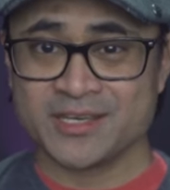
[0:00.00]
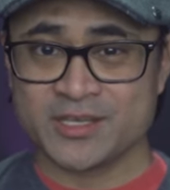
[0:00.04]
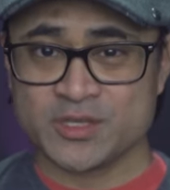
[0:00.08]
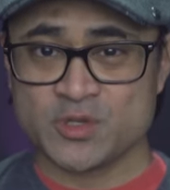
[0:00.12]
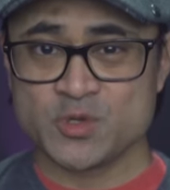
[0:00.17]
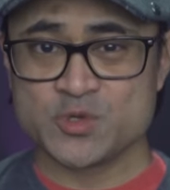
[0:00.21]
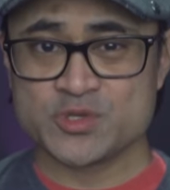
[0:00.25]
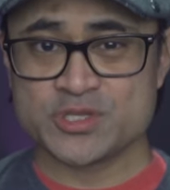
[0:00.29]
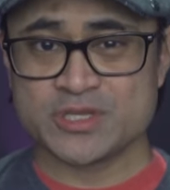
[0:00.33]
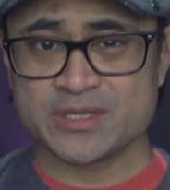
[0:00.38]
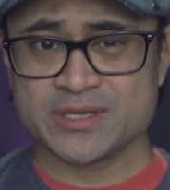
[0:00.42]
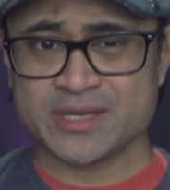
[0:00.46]

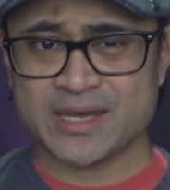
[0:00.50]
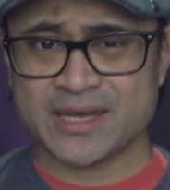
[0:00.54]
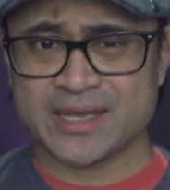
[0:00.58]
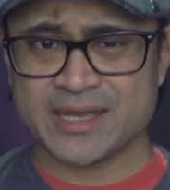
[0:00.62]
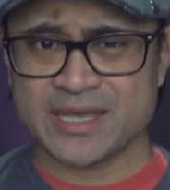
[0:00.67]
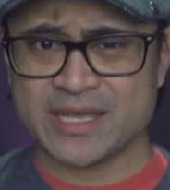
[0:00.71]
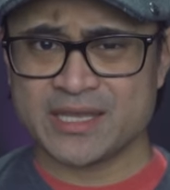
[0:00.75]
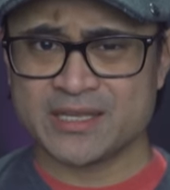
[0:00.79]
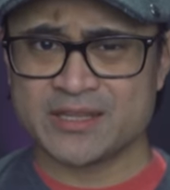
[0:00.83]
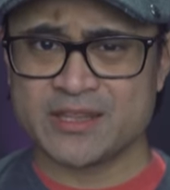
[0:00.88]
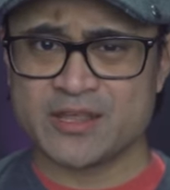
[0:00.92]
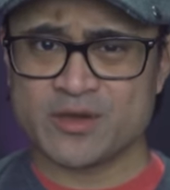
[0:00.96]
Usually I
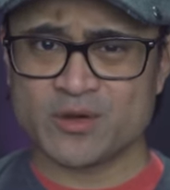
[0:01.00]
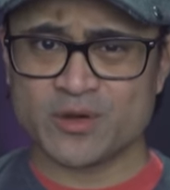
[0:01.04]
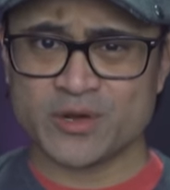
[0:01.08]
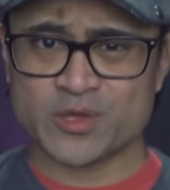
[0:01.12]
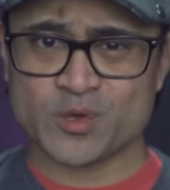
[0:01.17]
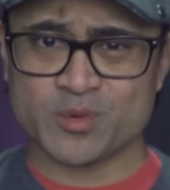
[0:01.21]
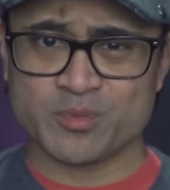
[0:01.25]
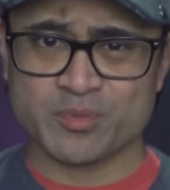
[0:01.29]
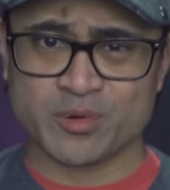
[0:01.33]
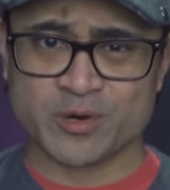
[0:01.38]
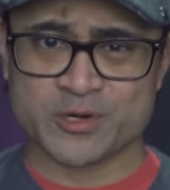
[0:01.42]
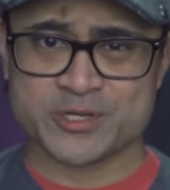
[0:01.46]
end the
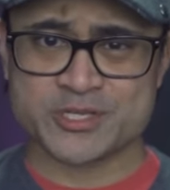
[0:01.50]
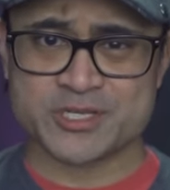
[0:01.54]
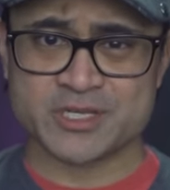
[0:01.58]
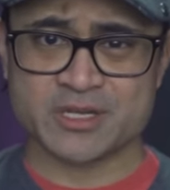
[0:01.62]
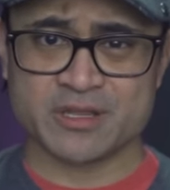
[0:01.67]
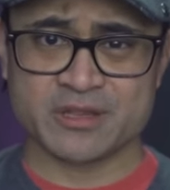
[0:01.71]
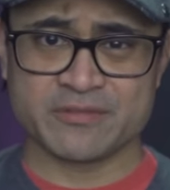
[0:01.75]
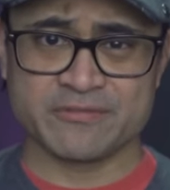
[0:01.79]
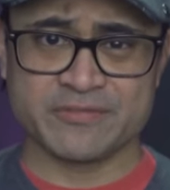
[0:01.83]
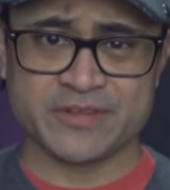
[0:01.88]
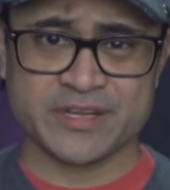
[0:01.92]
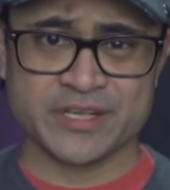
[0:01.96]
audio portion
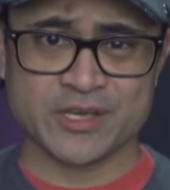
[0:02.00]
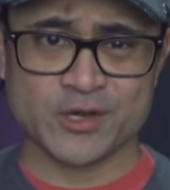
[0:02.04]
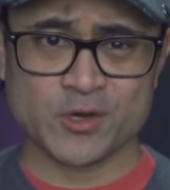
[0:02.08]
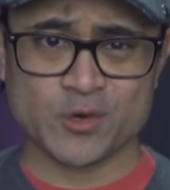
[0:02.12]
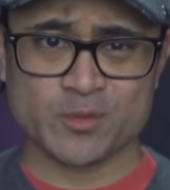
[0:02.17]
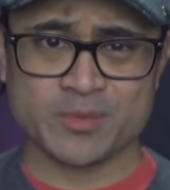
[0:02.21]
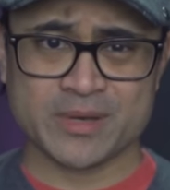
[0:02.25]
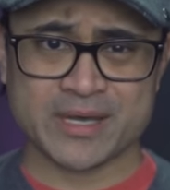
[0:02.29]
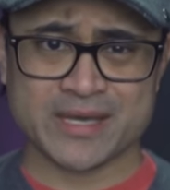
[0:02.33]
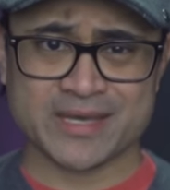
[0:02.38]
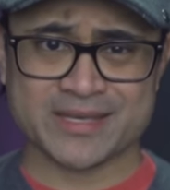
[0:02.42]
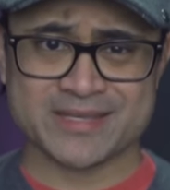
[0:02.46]
of the video
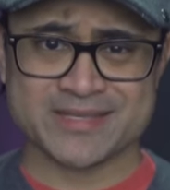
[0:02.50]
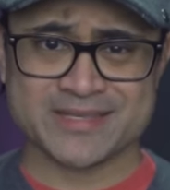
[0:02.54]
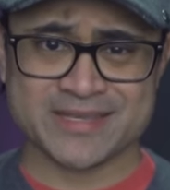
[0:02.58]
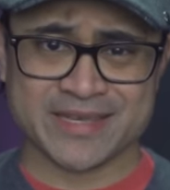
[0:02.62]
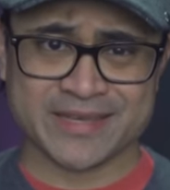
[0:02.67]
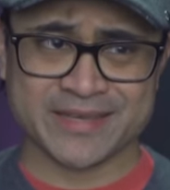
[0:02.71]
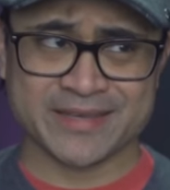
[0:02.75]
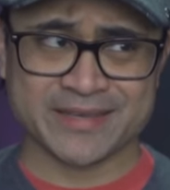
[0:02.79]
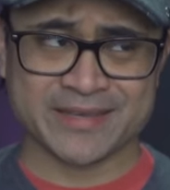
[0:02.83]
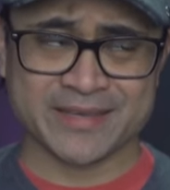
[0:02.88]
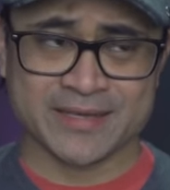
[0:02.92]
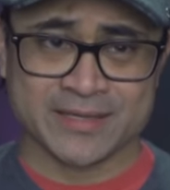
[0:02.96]
by
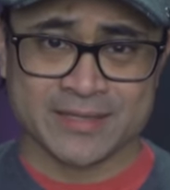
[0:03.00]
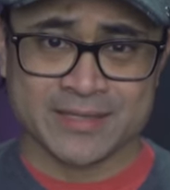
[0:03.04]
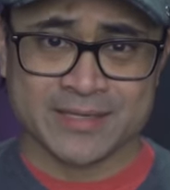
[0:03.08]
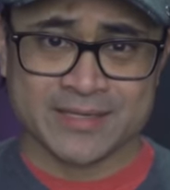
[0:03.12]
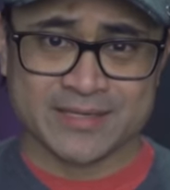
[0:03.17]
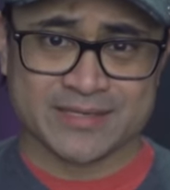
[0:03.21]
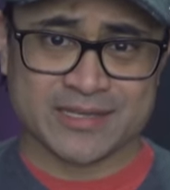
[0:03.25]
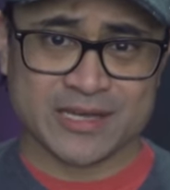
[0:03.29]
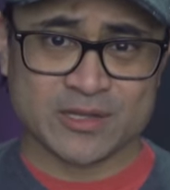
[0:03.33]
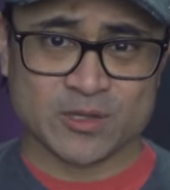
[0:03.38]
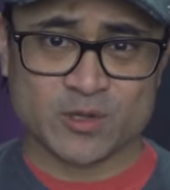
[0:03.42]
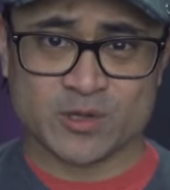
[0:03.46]
saying
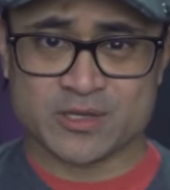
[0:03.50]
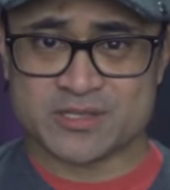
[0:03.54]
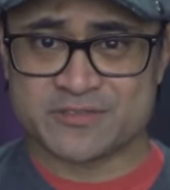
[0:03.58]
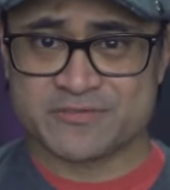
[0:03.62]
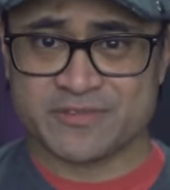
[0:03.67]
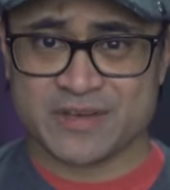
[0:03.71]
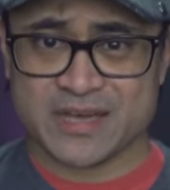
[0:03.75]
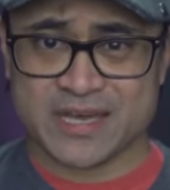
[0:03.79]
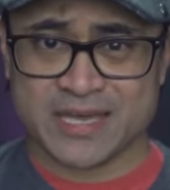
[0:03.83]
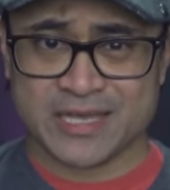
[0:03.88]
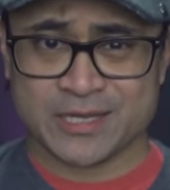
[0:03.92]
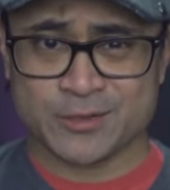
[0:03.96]
dialogue is
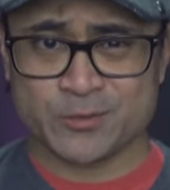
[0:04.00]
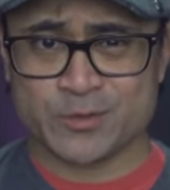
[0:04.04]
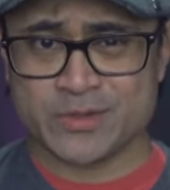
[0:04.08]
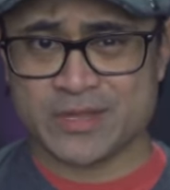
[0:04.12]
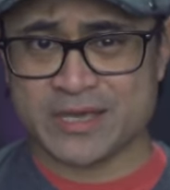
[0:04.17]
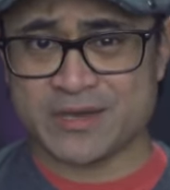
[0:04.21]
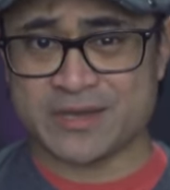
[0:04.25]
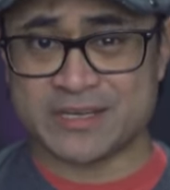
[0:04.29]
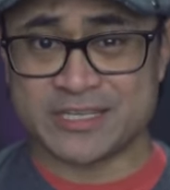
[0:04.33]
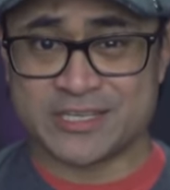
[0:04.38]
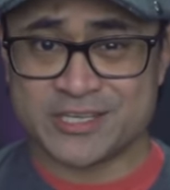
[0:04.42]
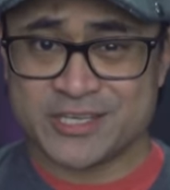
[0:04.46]
fine
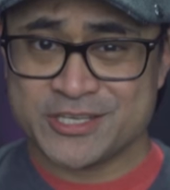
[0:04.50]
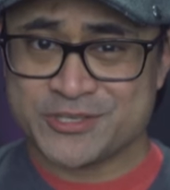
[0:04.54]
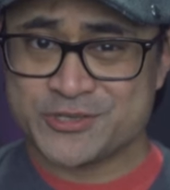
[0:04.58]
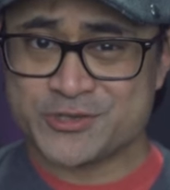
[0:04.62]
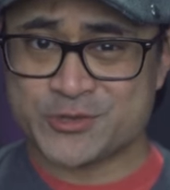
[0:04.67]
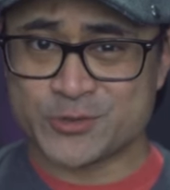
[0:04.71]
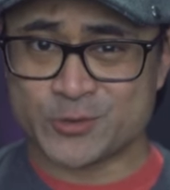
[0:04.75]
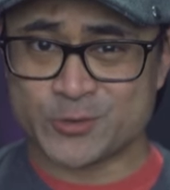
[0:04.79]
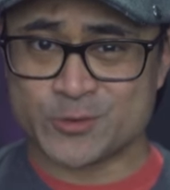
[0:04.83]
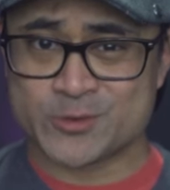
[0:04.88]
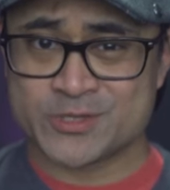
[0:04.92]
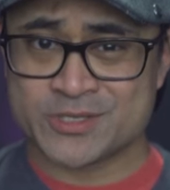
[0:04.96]
without any
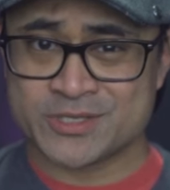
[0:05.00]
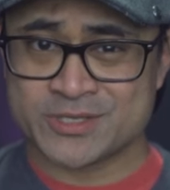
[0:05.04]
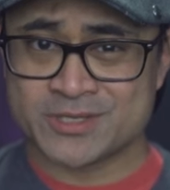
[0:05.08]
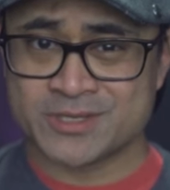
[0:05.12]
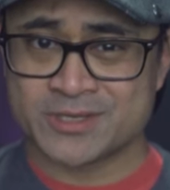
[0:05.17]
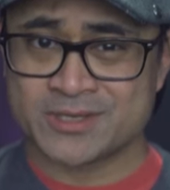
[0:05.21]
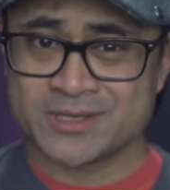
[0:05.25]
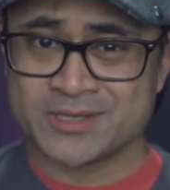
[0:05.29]
issues,